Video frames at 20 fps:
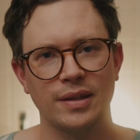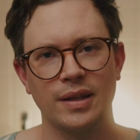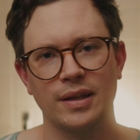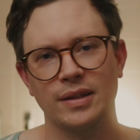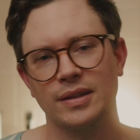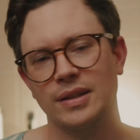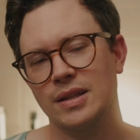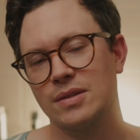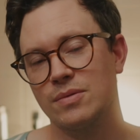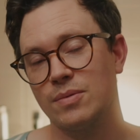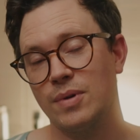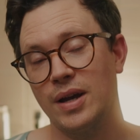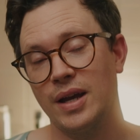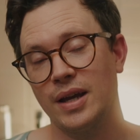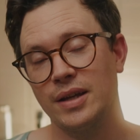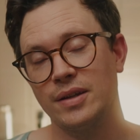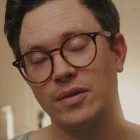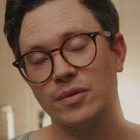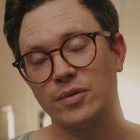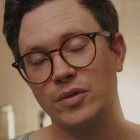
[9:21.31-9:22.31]
Like, that's
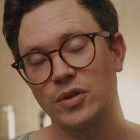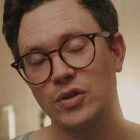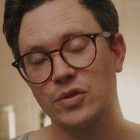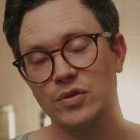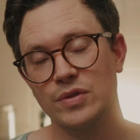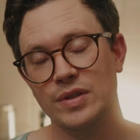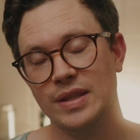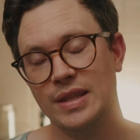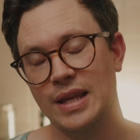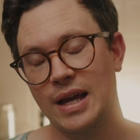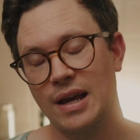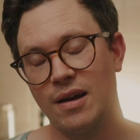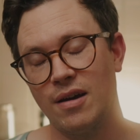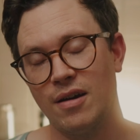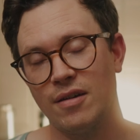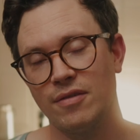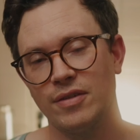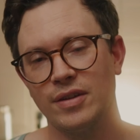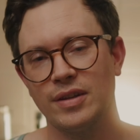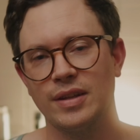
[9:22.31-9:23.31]
why I don't use it that
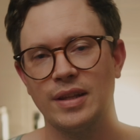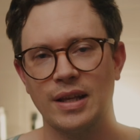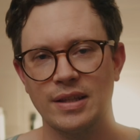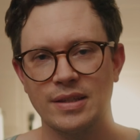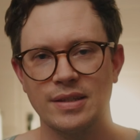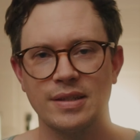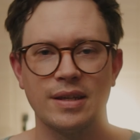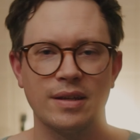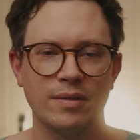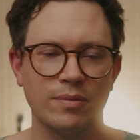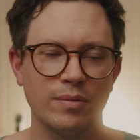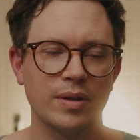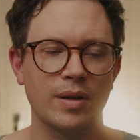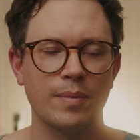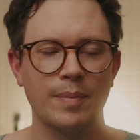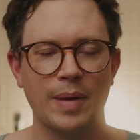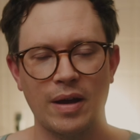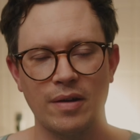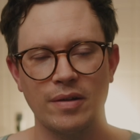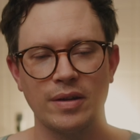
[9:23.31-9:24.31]
often. That said, when
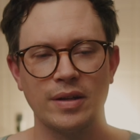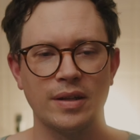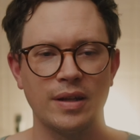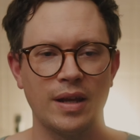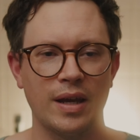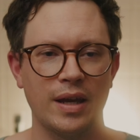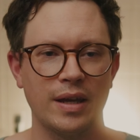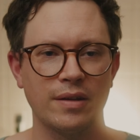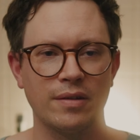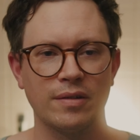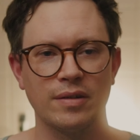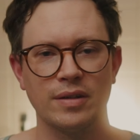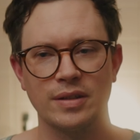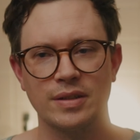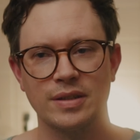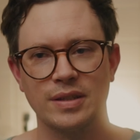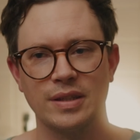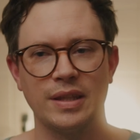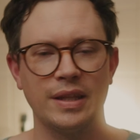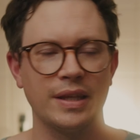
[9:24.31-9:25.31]
I'm out at night or
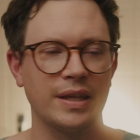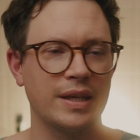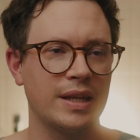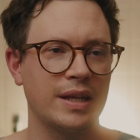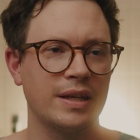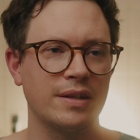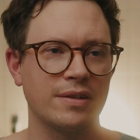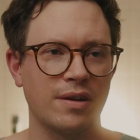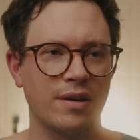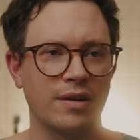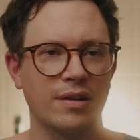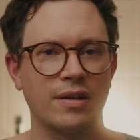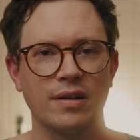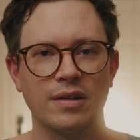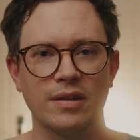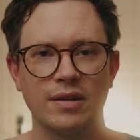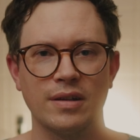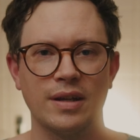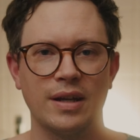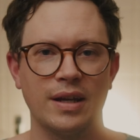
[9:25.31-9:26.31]
it's like getting
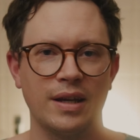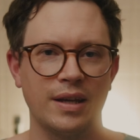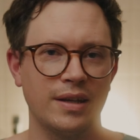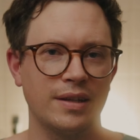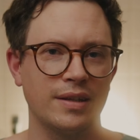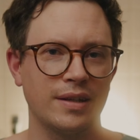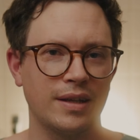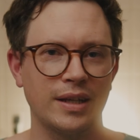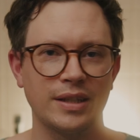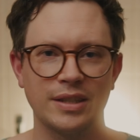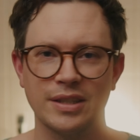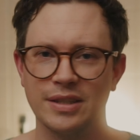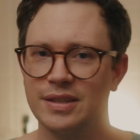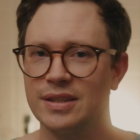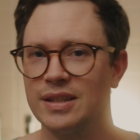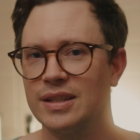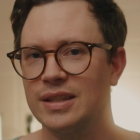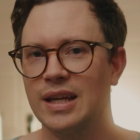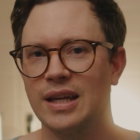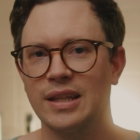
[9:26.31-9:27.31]
darker and I
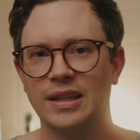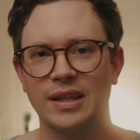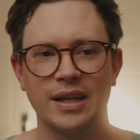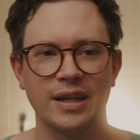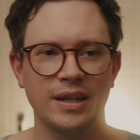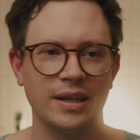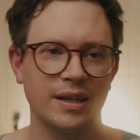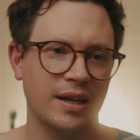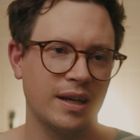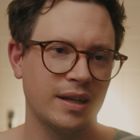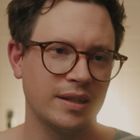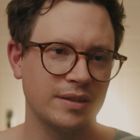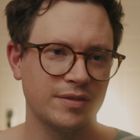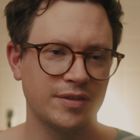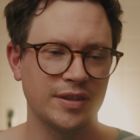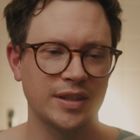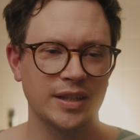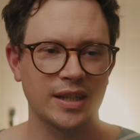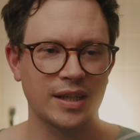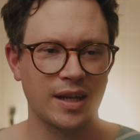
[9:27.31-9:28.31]
just need that light, I
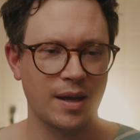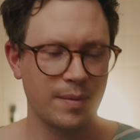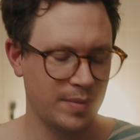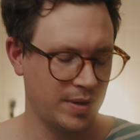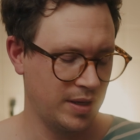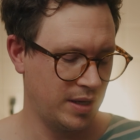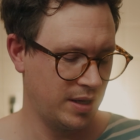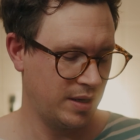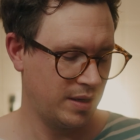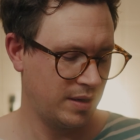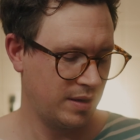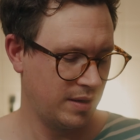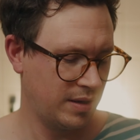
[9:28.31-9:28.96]
feel like I'm gonna